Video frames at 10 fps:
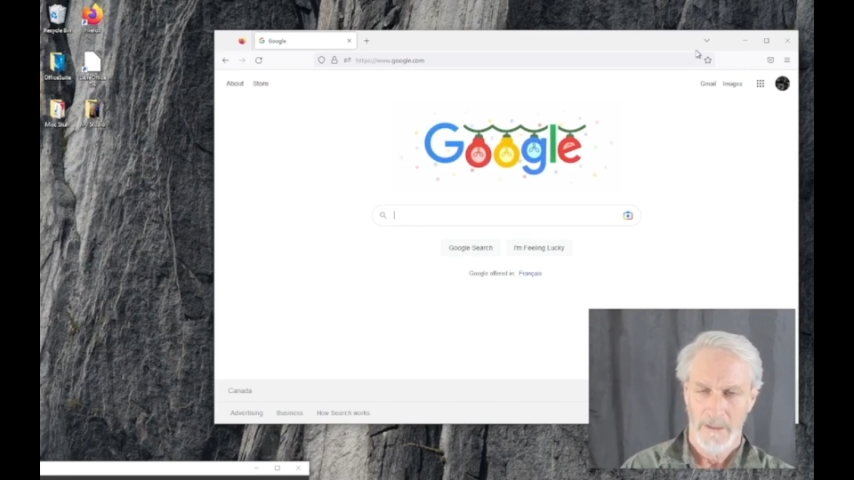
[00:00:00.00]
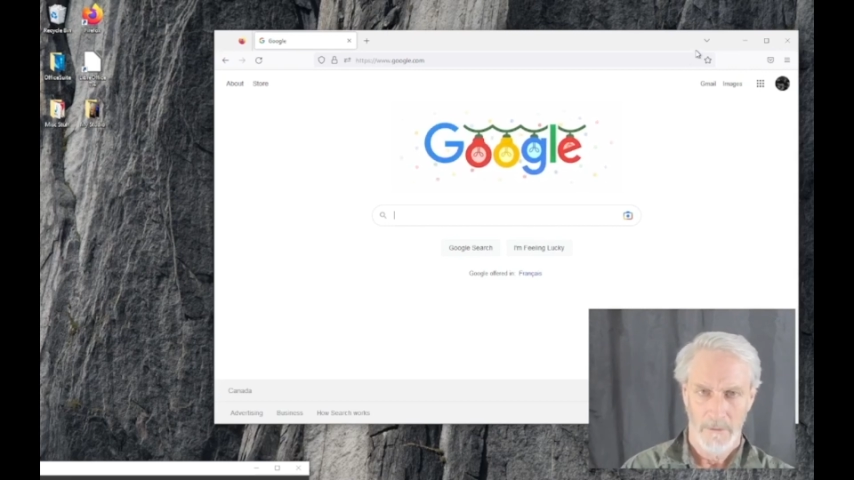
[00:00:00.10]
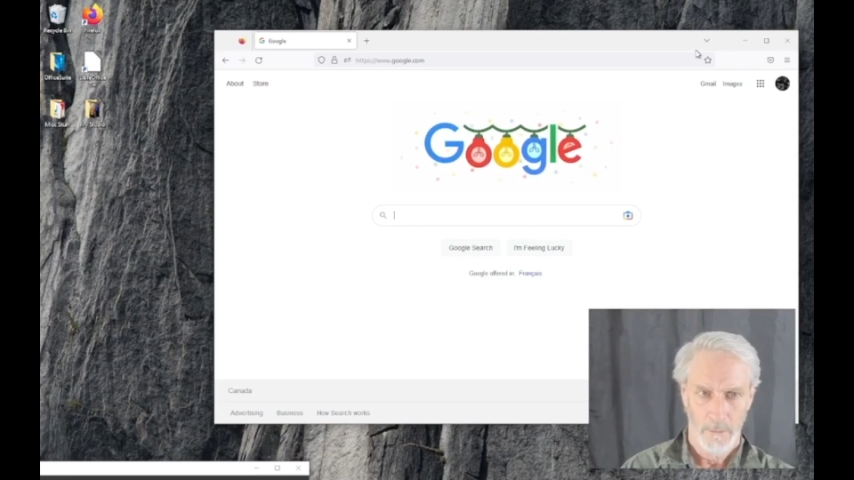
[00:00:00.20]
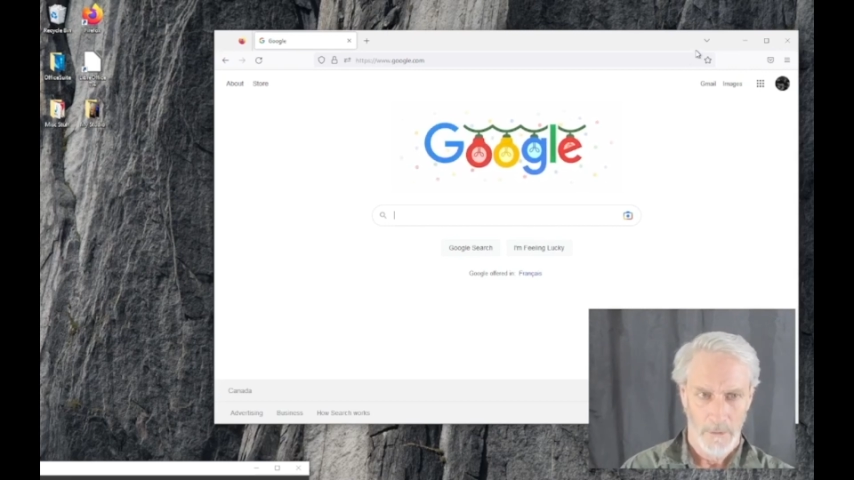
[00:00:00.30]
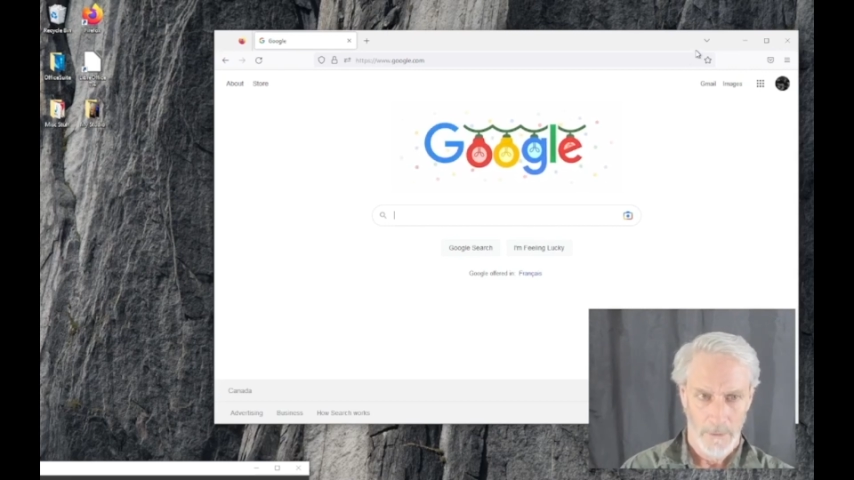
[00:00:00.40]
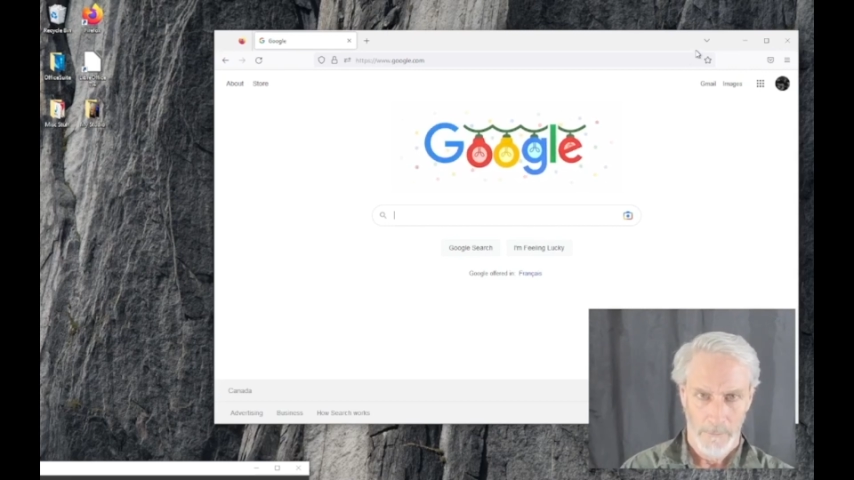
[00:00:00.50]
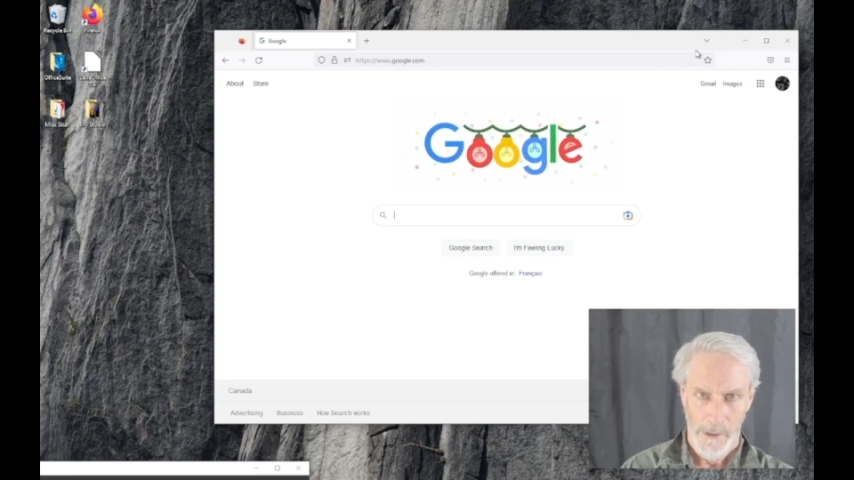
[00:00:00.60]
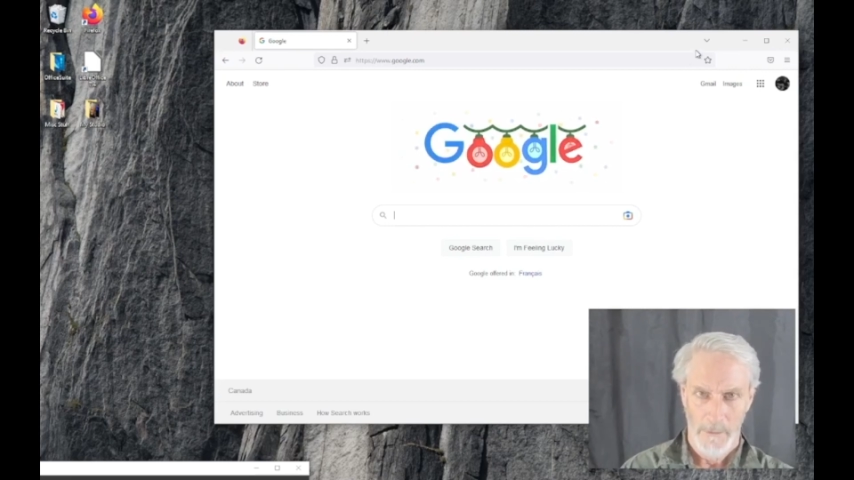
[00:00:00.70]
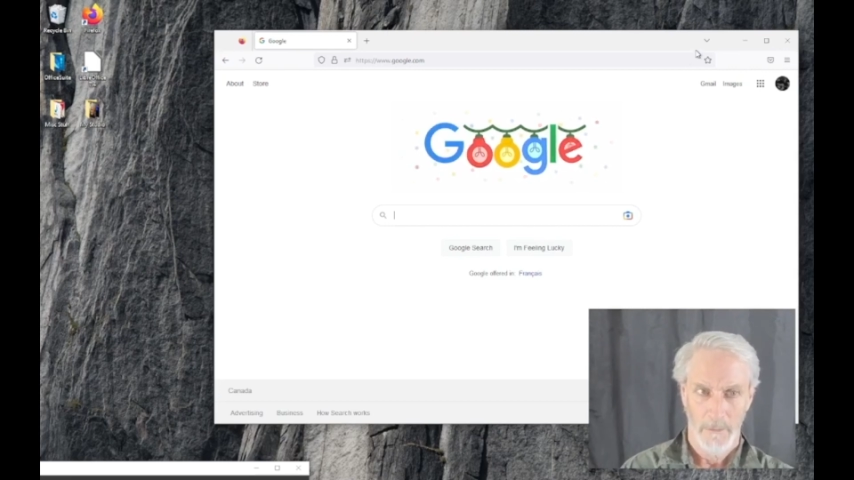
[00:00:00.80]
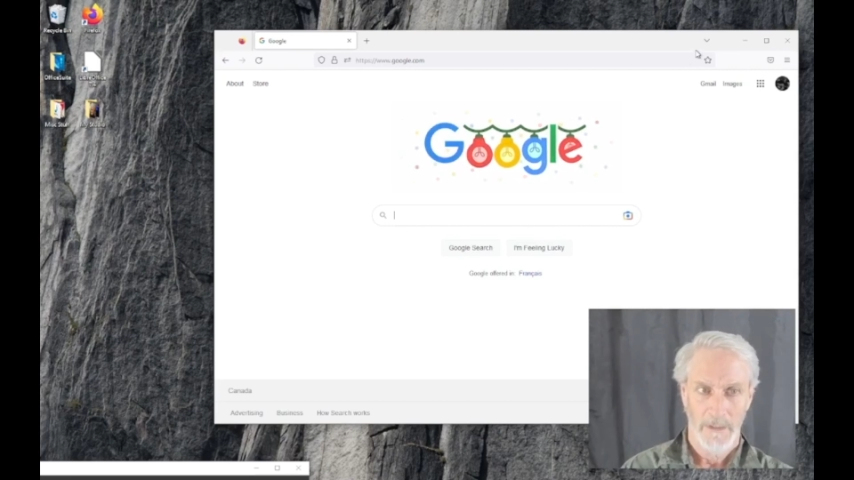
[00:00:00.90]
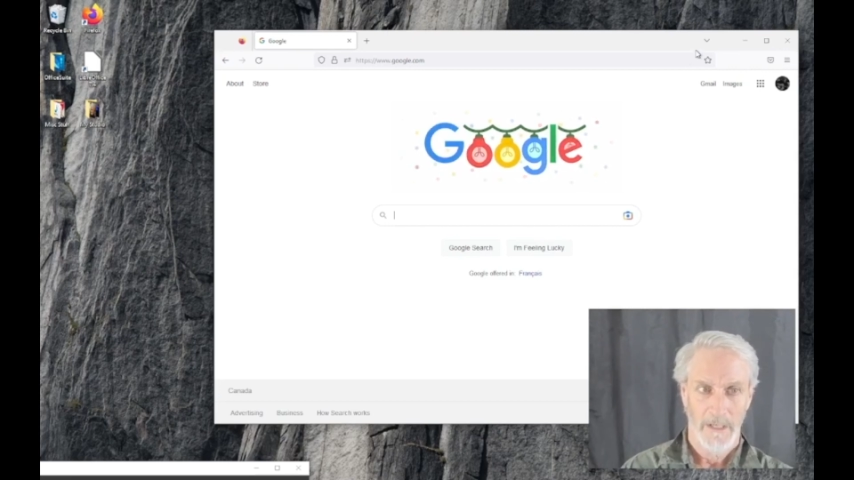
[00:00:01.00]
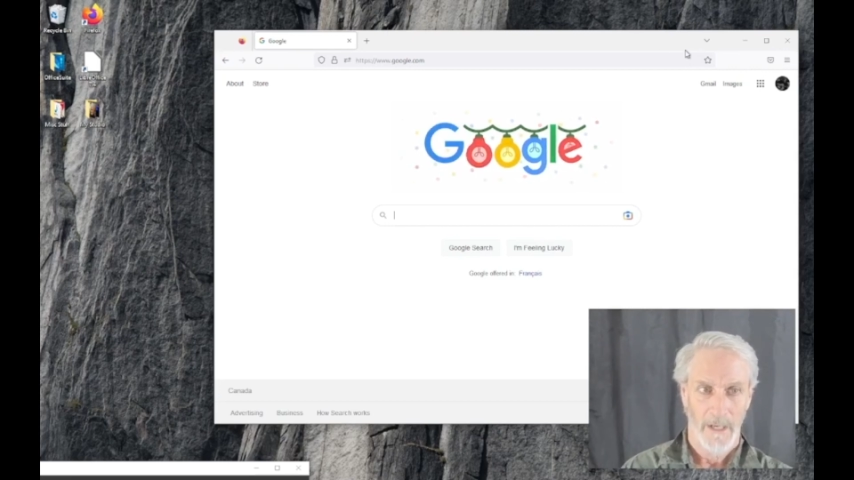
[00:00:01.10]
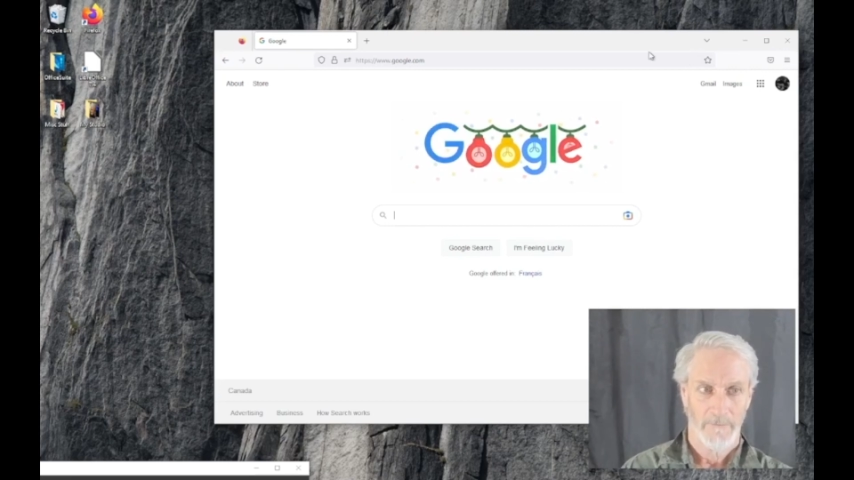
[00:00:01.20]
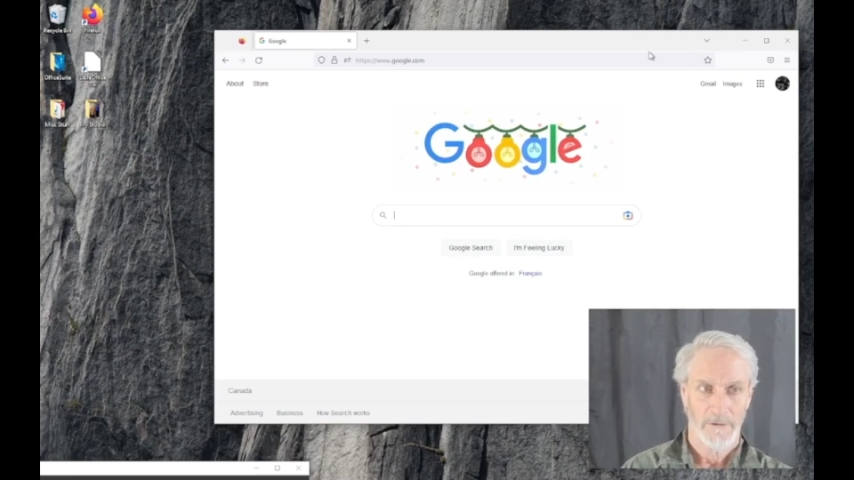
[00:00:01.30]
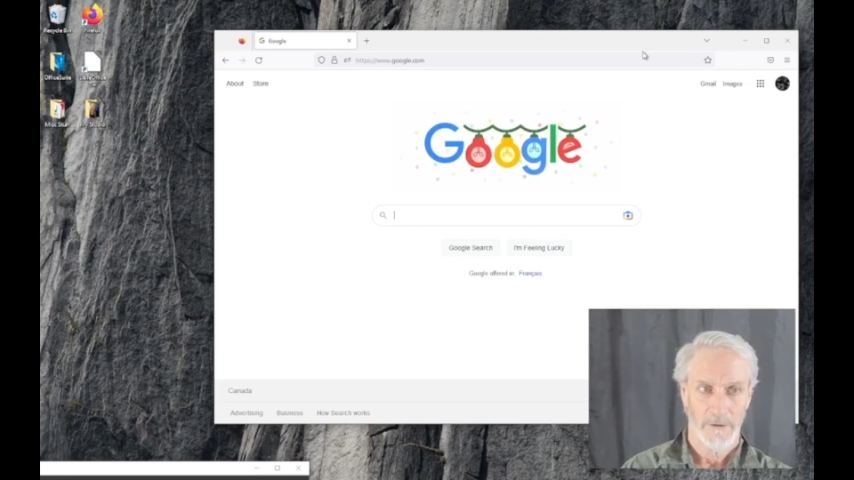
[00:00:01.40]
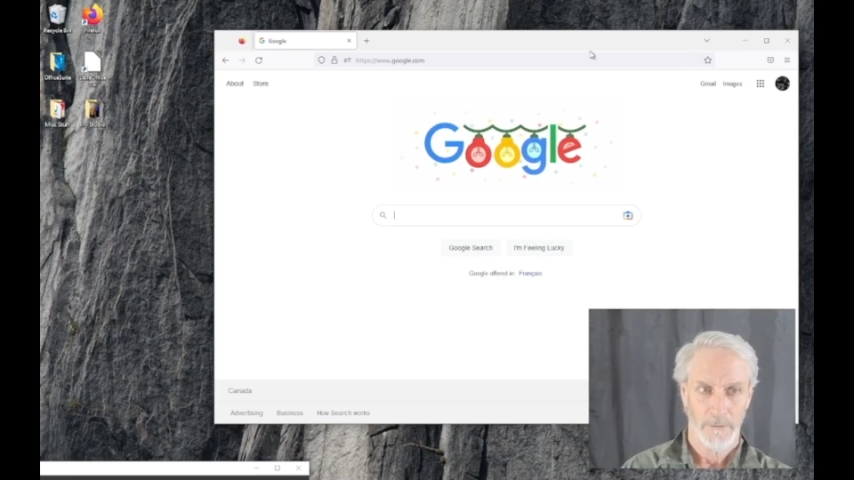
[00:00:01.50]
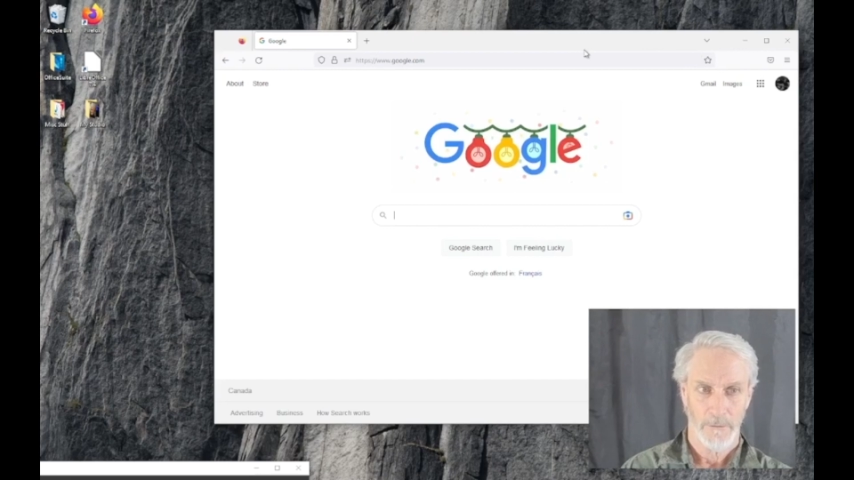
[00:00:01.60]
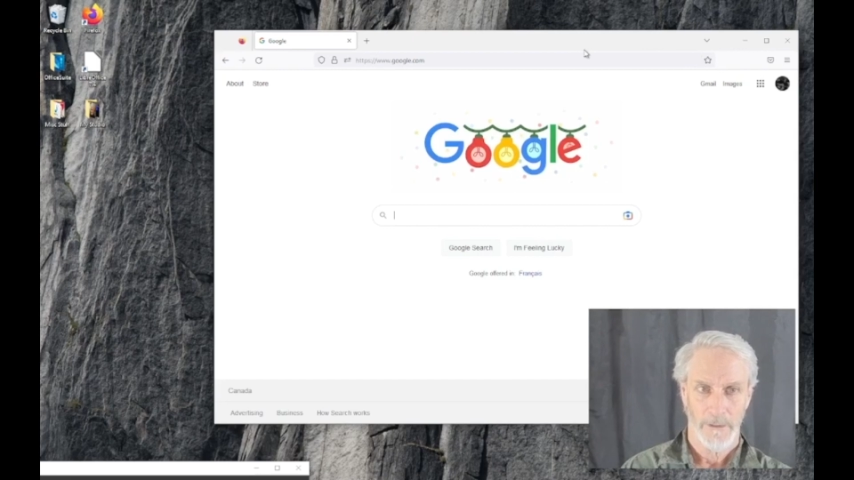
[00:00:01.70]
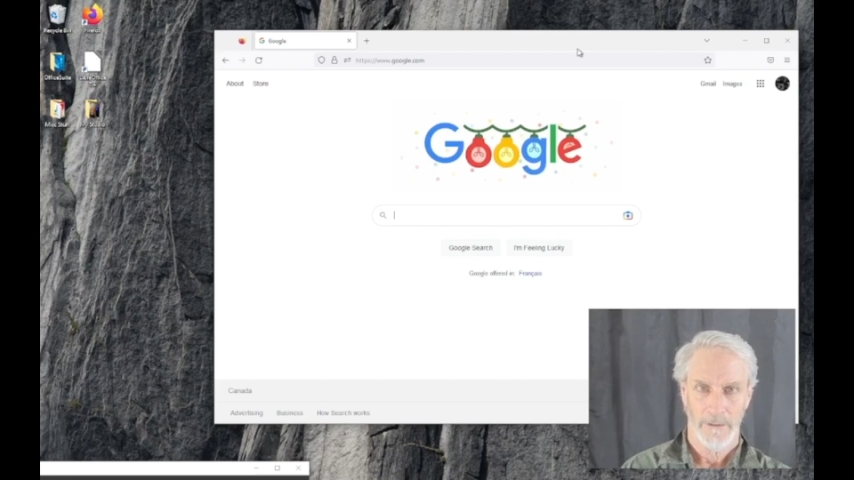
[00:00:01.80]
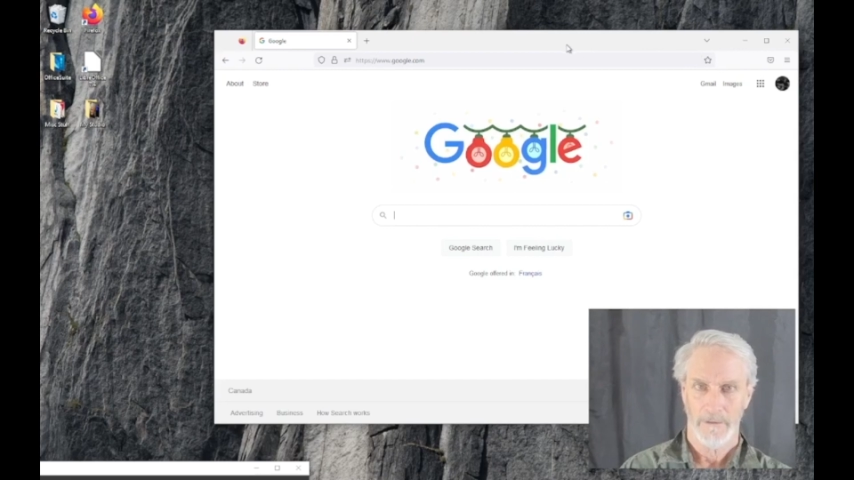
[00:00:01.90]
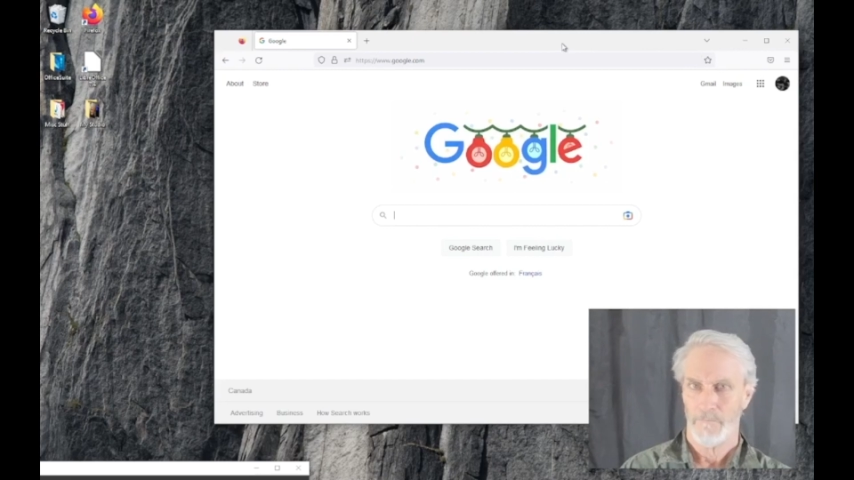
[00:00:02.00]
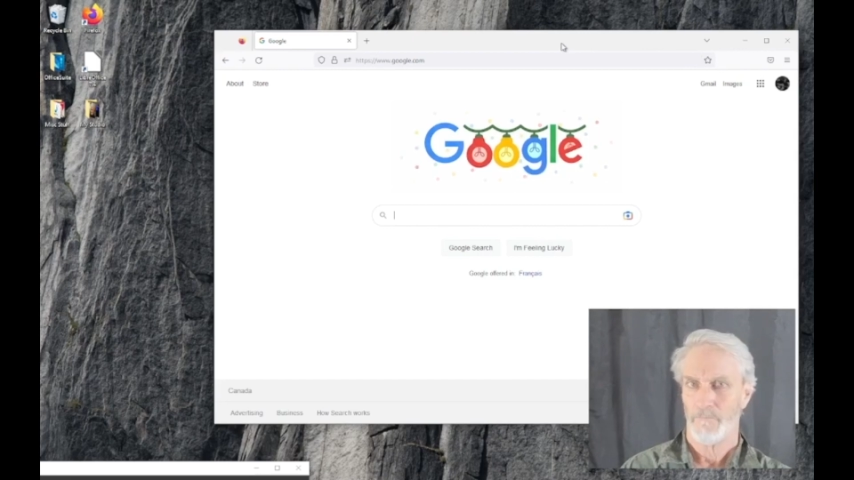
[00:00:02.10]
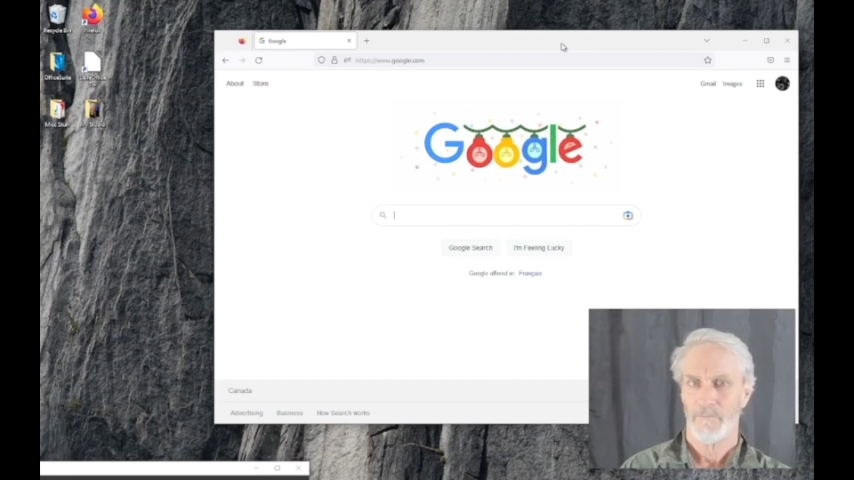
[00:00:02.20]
You will probably have to